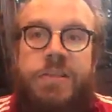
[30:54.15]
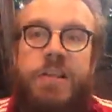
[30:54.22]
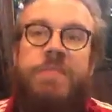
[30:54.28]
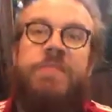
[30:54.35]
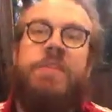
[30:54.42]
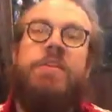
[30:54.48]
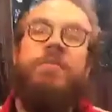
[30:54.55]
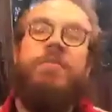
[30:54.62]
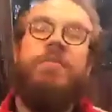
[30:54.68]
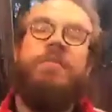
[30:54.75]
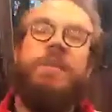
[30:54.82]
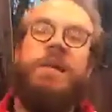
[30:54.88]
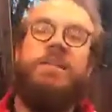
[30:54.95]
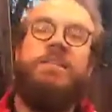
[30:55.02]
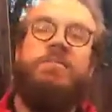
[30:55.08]
even though their
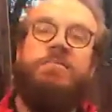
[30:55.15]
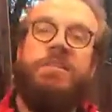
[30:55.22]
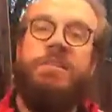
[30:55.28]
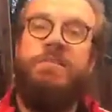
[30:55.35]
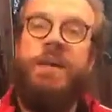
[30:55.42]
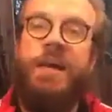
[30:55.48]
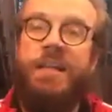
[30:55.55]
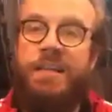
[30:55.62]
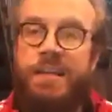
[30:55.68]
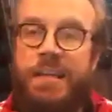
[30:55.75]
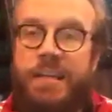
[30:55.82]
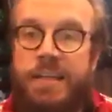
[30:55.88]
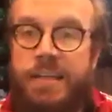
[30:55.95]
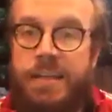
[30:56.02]
election was invalidated